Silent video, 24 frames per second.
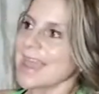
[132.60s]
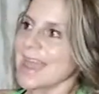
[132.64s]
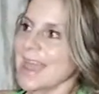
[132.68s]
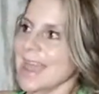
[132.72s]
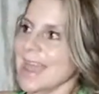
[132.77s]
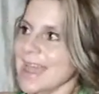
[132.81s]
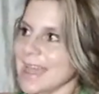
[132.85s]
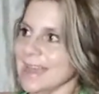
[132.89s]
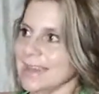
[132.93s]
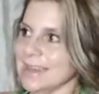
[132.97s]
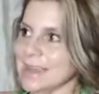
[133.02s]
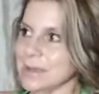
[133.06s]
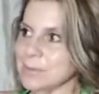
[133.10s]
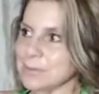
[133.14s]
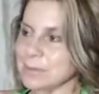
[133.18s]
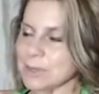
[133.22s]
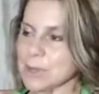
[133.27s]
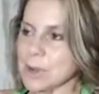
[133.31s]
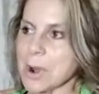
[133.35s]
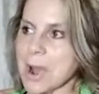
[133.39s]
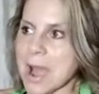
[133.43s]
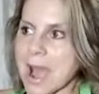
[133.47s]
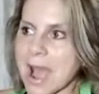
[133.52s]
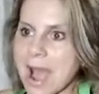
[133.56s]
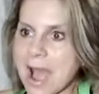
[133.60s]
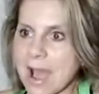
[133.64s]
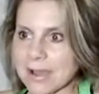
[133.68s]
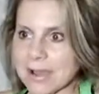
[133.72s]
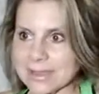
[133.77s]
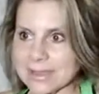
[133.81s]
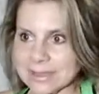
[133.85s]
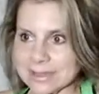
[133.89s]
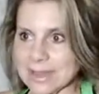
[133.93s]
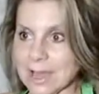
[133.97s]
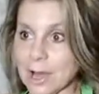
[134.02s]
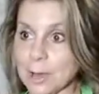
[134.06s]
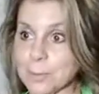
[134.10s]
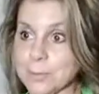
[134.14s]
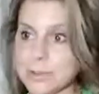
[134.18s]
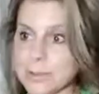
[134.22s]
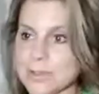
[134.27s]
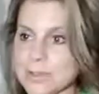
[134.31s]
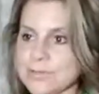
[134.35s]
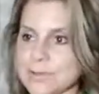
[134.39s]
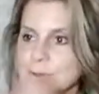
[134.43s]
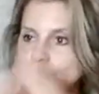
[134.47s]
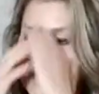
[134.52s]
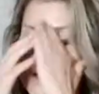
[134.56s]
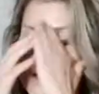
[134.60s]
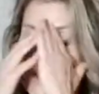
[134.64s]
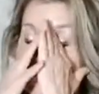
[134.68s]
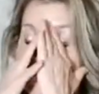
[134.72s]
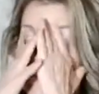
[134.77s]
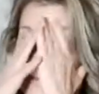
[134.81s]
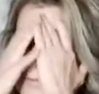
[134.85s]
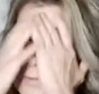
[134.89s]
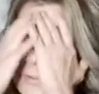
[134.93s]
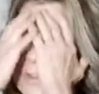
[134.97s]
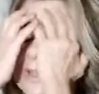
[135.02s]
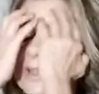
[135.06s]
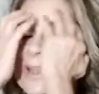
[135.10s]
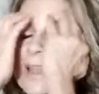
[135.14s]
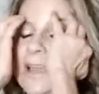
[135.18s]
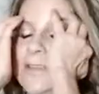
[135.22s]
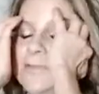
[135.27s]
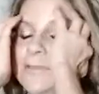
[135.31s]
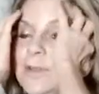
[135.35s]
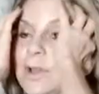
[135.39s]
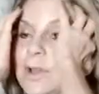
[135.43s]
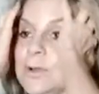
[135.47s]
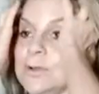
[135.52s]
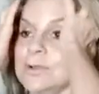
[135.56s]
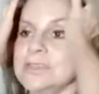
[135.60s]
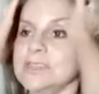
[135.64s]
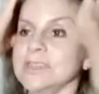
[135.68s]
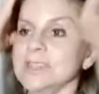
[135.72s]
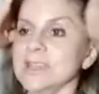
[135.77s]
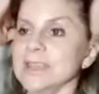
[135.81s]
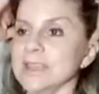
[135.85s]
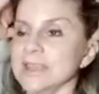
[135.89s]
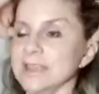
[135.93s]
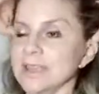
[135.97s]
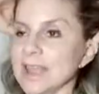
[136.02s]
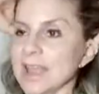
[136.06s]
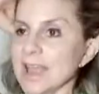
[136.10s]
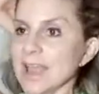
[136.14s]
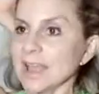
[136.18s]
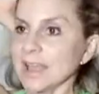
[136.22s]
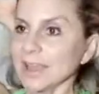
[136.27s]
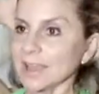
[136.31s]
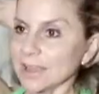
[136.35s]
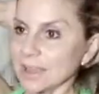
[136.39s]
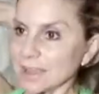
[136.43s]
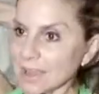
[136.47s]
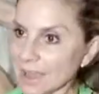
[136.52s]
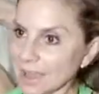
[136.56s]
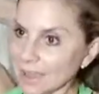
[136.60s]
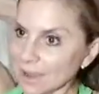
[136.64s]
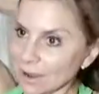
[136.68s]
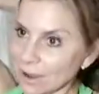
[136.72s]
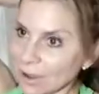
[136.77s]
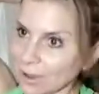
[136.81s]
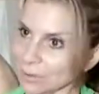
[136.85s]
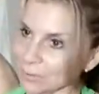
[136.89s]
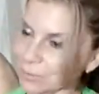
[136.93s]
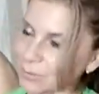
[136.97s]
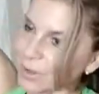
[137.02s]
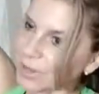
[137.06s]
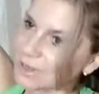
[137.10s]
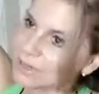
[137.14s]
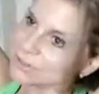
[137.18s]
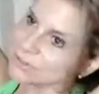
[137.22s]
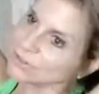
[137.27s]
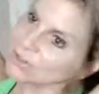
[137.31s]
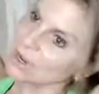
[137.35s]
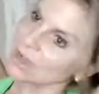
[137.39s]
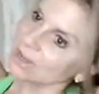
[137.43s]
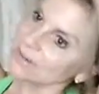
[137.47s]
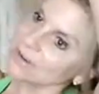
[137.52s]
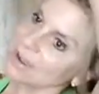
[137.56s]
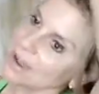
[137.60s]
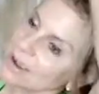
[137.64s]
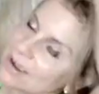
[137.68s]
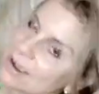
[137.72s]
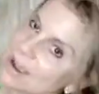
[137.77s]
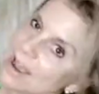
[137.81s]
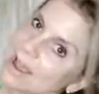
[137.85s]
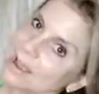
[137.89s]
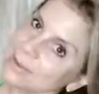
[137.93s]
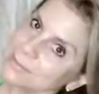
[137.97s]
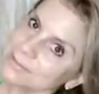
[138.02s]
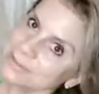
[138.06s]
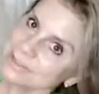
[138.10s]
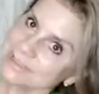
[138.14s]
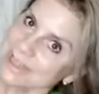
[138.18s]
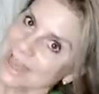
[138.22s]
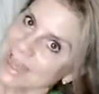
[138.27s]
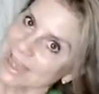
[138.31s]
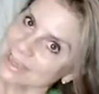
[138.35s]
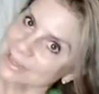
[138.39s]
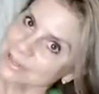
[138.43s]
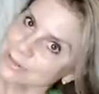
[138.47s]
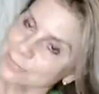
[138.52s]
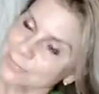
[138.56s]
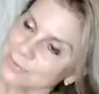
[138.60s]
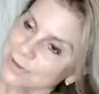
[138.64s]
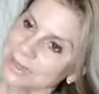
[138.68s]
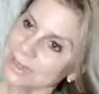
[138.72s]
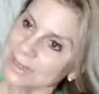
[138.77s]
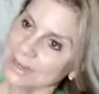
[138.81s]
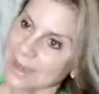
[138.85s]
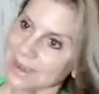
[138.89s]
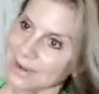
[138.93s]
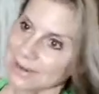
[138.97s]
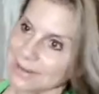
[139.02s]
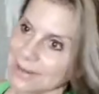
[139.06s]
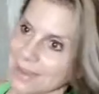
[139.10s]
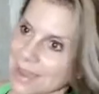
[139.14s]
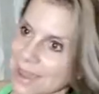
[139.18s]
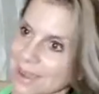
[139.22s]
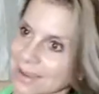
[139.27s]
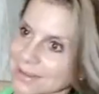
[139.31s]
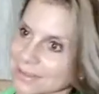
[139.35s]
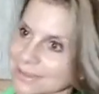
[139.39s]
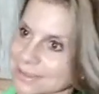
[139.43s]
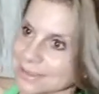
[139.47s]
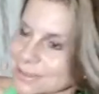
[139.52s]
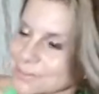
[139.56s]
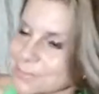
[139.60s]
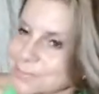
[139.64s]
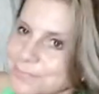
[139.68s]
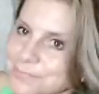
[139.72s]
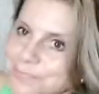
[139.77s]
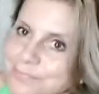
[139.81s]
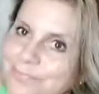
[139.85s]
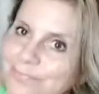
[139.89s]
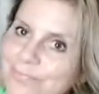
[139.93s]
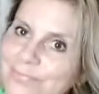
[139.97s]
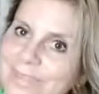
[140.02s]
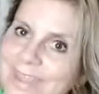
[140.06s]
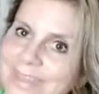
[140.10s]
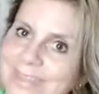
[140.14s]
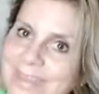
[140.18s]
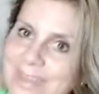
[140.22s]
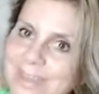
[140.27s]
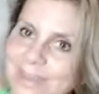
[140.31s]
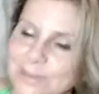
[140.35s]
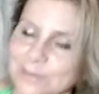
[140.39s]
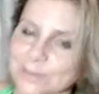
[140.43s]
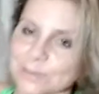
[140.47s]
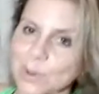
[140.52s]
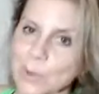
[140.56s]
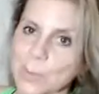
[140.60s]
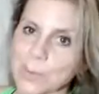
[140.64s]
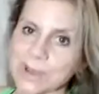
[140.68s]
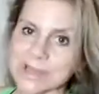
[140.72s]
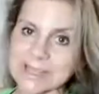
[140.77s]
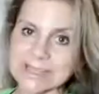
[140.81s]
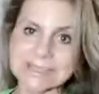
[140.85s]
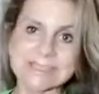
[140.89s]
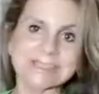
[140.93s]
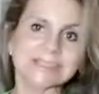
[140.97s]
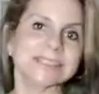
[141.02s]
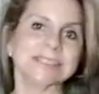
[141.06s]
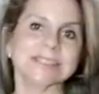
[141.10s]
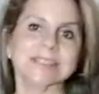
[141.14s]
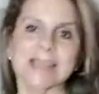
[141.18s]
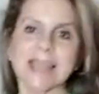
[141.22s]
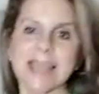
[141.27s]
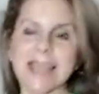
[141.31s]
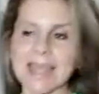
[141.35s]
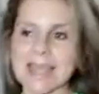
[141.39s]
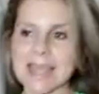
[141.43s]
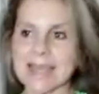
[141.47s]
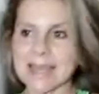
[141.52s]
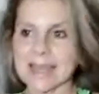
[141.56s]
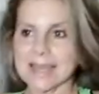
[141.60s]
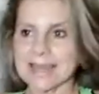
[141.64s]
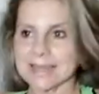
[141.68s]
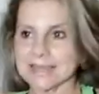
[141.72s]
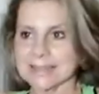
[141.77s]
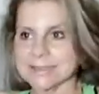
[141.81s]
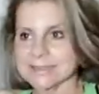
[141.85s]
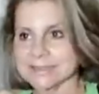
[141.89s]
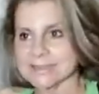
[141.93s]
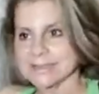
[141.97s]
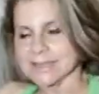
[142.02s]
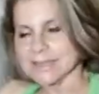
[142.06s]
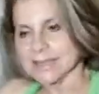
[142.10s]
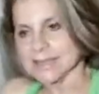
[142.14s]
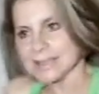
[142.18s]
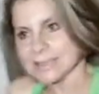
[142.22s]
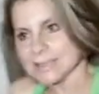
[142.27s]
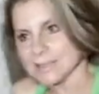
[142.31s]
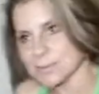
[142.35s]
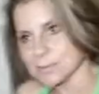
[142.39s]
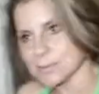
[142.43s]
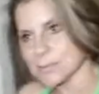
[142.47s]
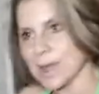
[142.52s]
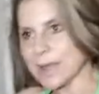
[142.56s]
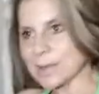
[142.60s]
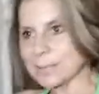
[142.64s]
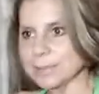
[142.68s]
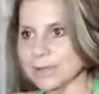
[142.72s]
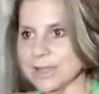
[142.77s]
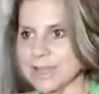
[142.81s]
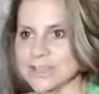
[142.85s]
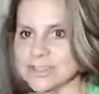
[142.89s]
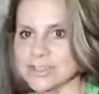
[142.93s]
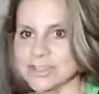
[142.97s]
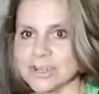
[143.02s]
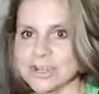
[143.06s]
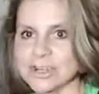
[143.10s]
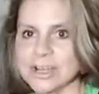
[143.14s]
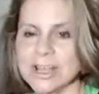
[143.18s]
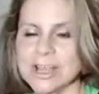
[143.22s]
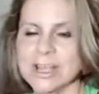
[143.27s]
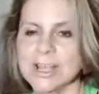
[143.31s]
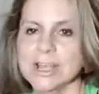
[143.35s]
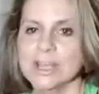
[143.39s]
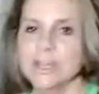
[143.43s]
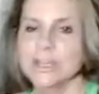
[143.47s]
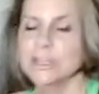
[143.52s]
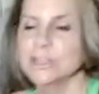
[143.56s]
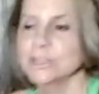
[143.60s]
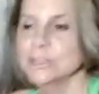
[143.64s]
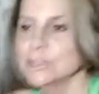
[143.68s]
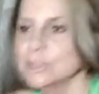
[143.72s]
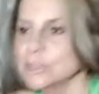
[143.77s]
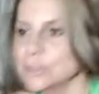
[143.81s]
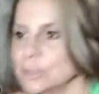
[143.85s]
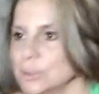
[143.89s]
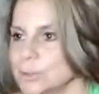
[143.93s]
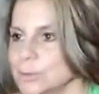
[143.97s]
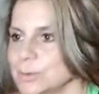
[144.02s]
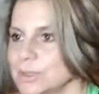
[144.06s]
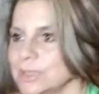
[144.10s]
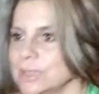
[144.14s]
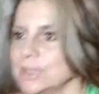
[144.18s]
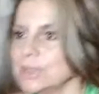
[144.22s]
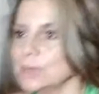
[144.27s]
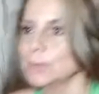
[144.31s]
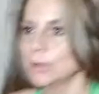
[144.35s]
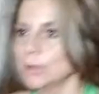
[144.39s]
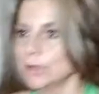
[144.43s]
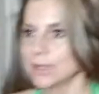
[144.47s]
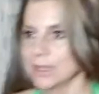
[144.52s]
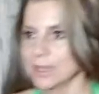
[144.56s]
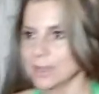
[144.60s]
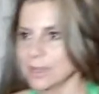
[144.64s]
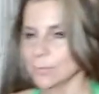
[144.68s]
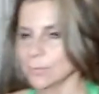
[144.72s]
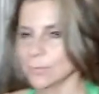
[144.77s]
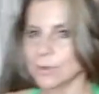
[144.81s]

And let me know how I can help you. If you want some Fit Life coaching, get on patreon.com/FIT90X. Thank you so much. And it's my pleasure to be working